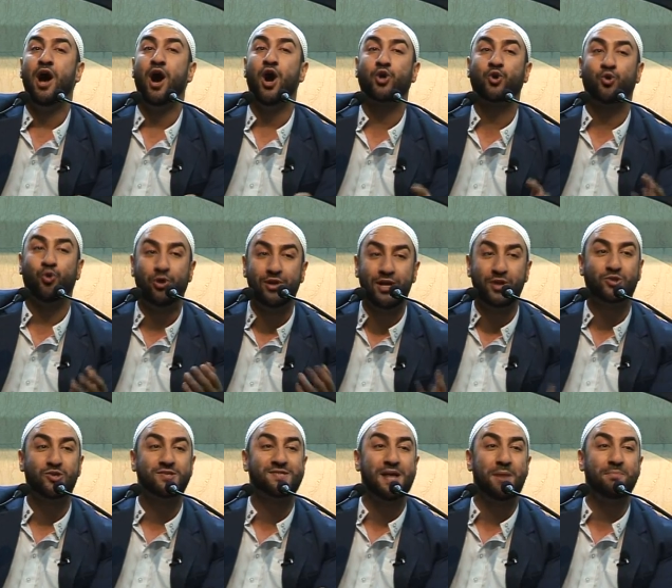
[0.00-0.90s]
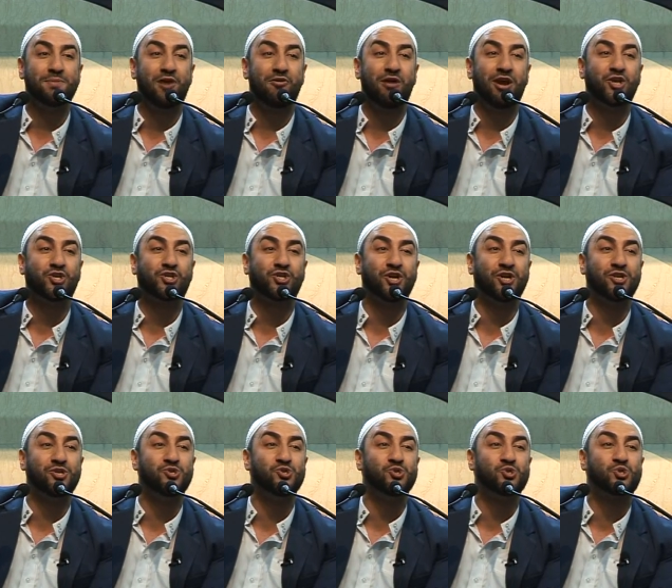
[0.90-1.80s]
according to some
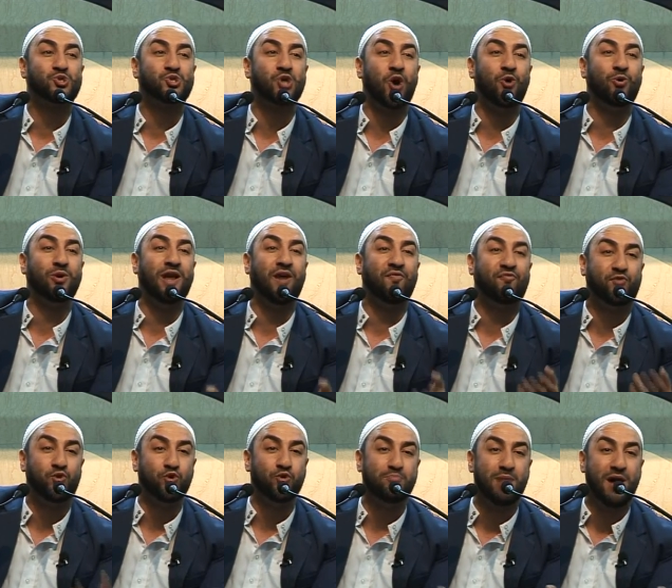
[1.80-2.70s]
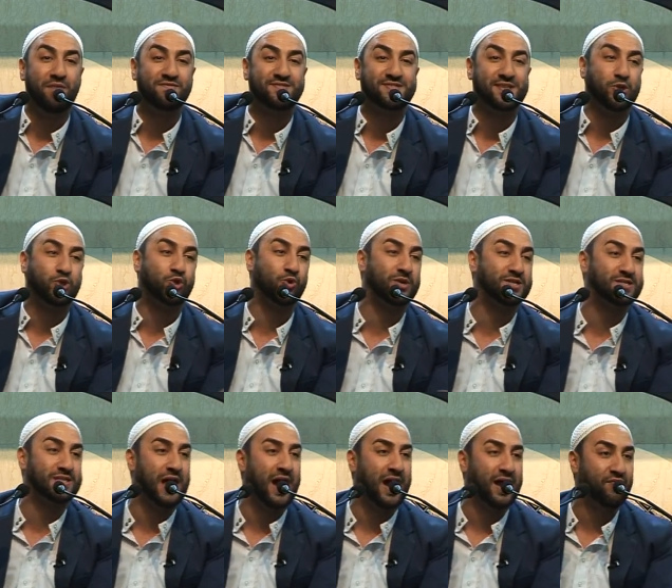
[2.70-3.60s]
narrations, only a few months into
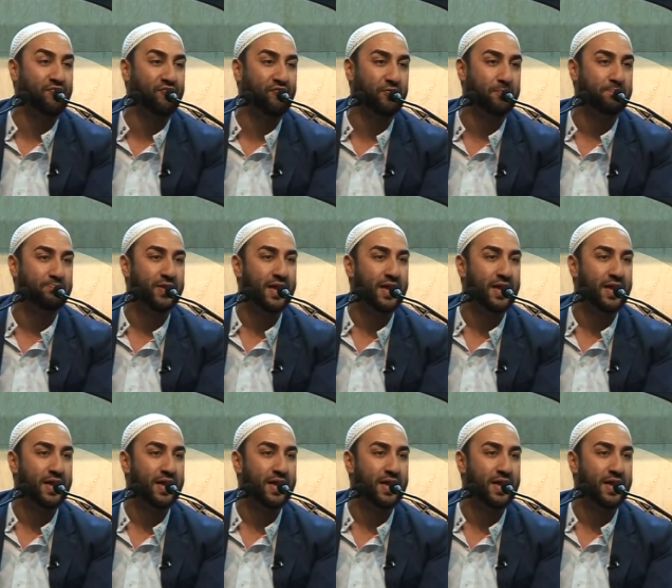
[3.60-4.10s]
his life.